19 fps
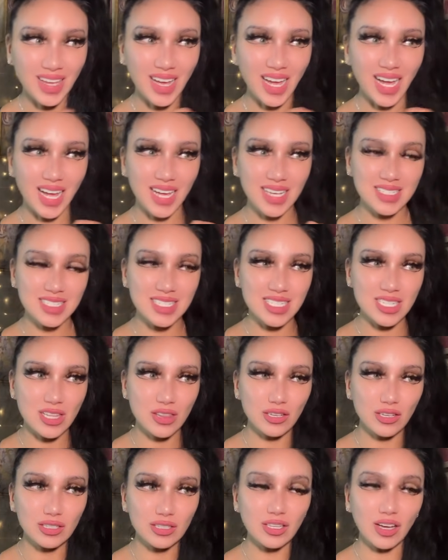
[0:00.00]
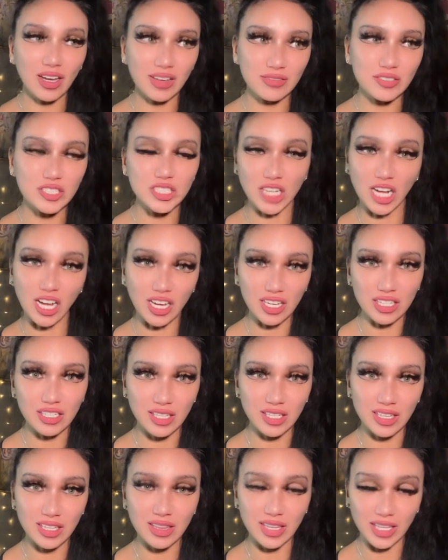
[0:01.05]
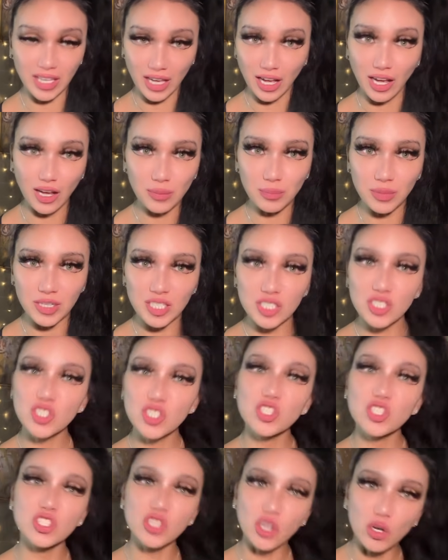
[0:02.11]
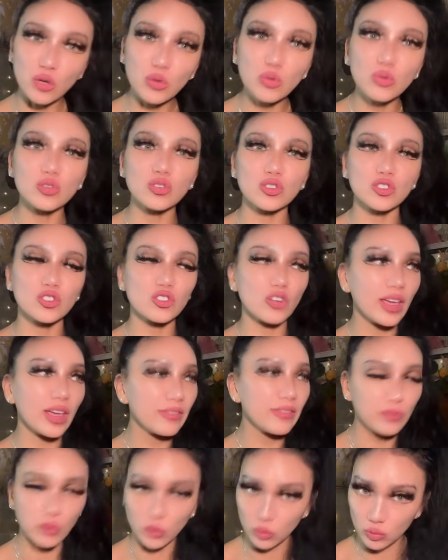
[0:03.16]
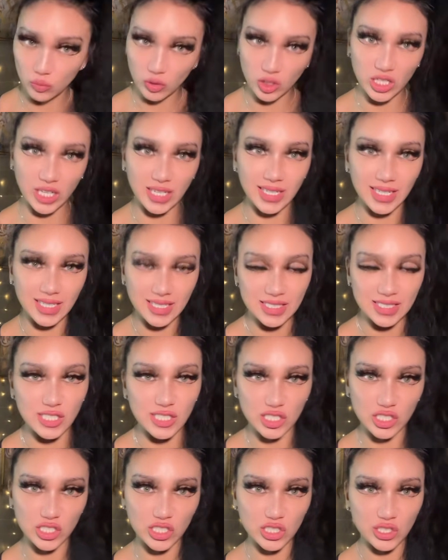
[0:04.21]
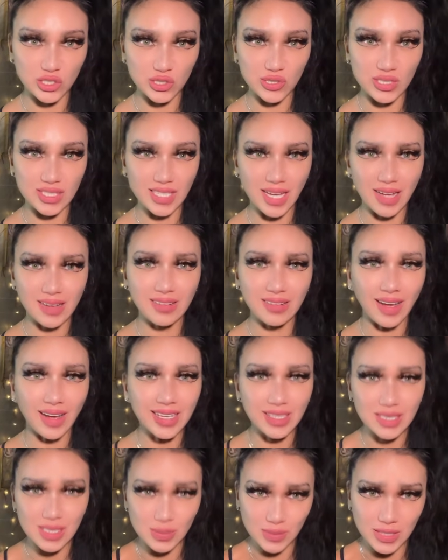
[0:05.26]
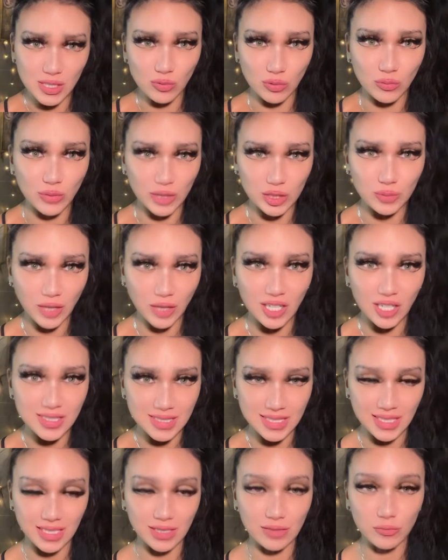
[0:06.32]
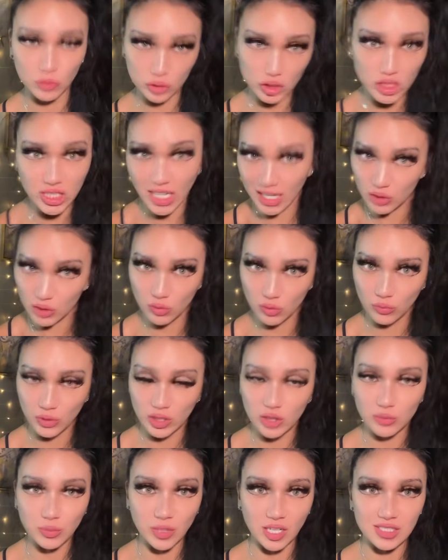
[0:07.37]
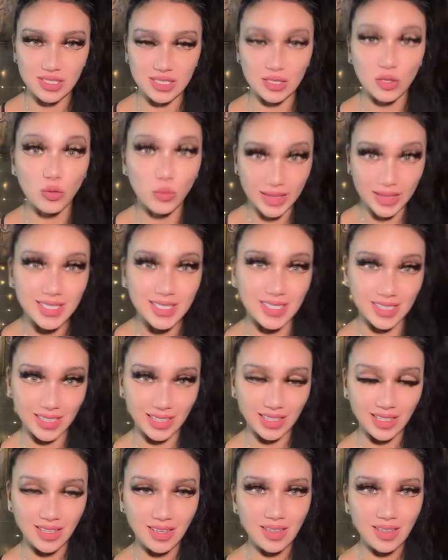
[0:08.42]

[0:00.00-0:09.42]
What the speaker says: And their live chat in the app is so straightforward and easy to use. And I can speak to a real person, will chat to a real person quickly.